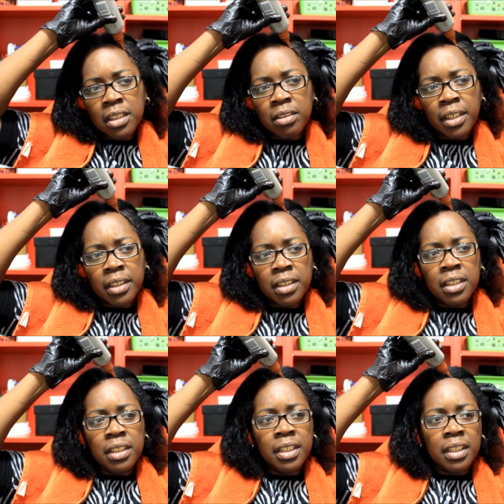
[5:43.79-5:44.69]
Okay,
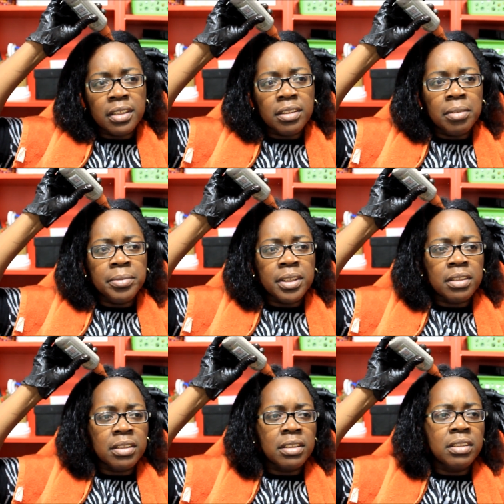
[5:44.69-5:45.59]
yeah, so I'm just
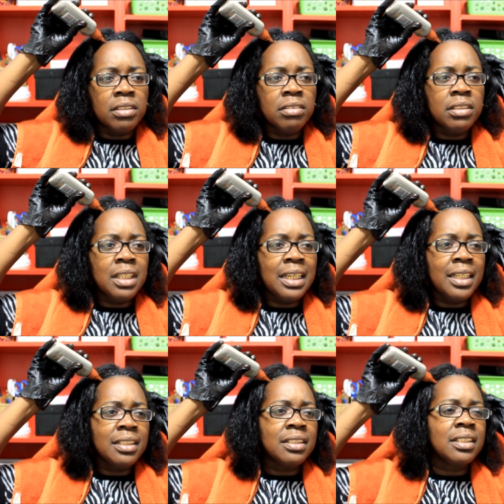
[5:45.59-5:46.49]
gonna do it
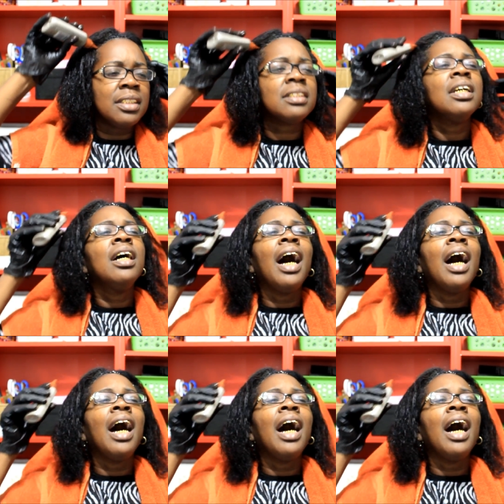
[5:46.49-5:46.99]
like this.